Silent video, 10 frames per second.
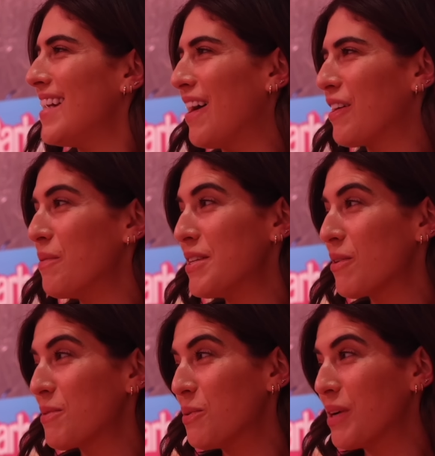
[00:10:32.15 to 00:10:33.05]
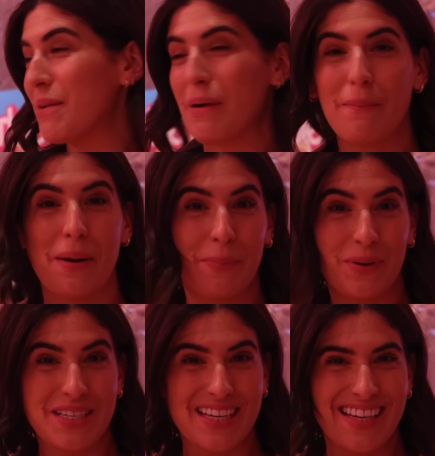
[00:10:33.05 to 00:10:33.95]
now can we stop talking about my
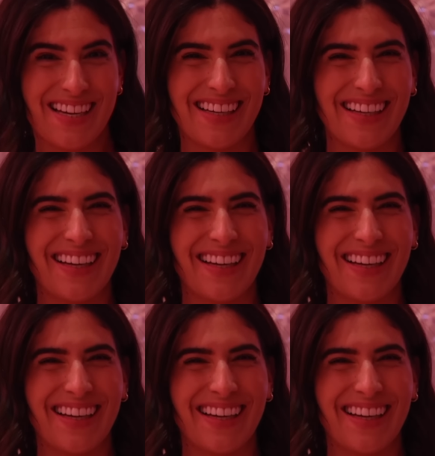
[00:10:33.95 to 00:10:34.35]
body?